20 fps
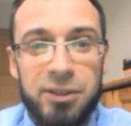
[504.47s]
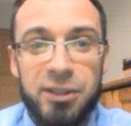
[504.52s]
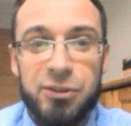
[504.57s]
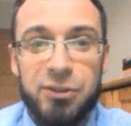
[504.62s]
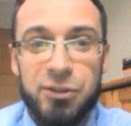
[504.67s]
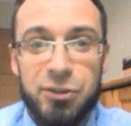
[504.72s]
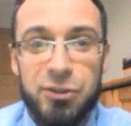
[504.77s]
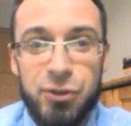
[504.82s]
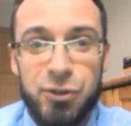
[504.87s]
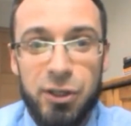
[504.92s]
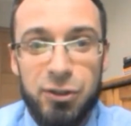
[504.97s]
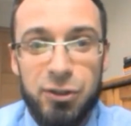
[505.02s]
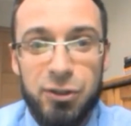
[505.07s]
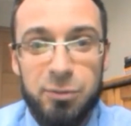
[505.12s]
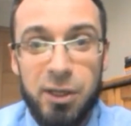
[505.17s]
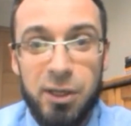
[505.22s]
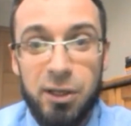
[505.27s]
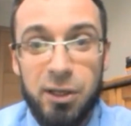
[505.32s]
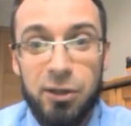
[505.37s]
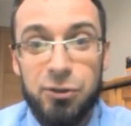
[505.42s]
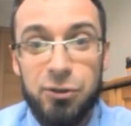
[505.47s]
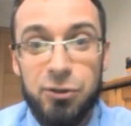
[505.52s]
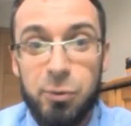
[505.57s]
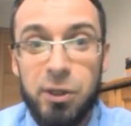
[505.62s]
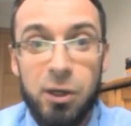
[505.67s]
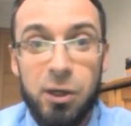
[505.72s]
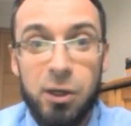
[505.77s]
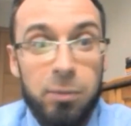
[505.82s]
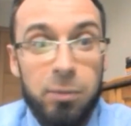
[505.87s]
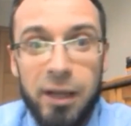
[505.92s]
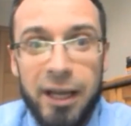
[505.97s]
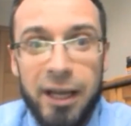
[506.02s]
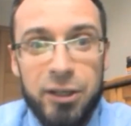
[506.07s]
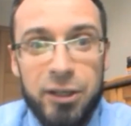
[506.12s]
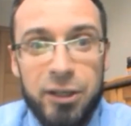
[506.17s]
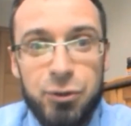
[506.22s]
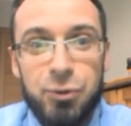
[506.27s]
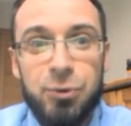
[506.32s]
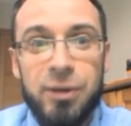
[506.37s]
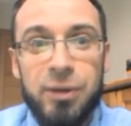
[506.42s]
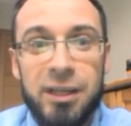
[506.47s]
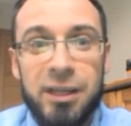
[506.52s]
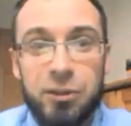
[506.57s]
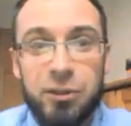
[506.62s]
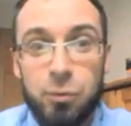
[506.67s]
Is it just because we are obliged to and